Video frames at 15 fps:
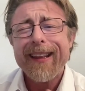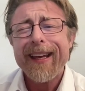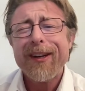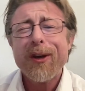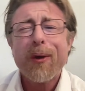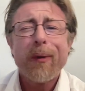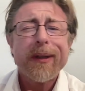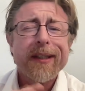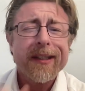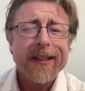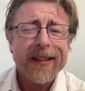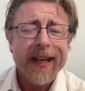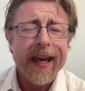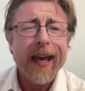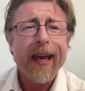they know what to
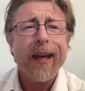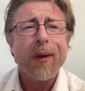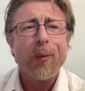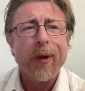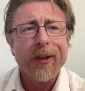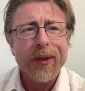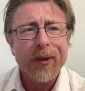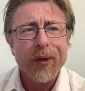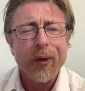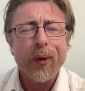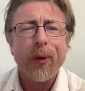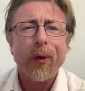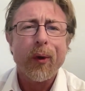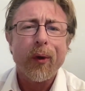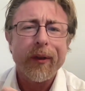say and what to
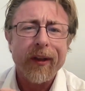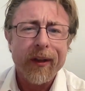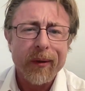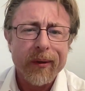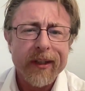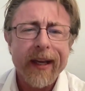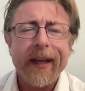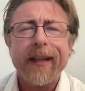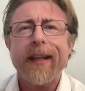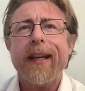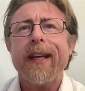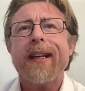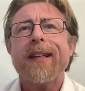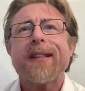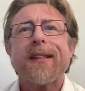do and all the little
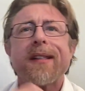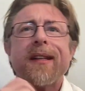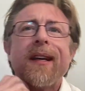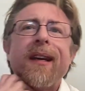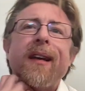techniques